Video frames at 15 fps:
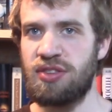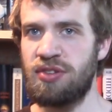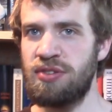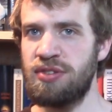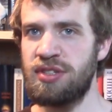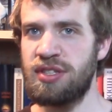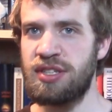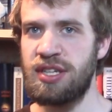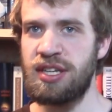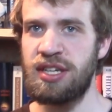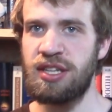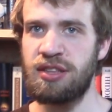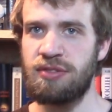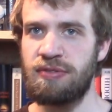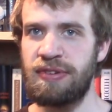
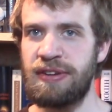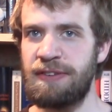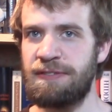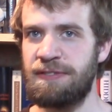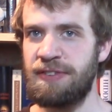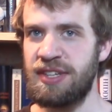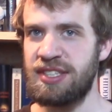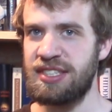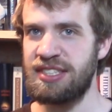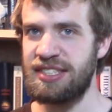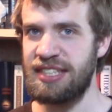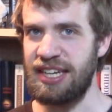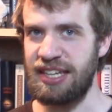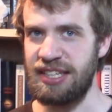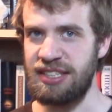13 3/5
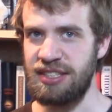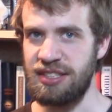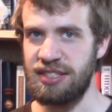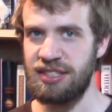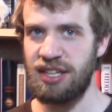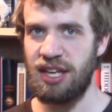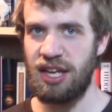seconds.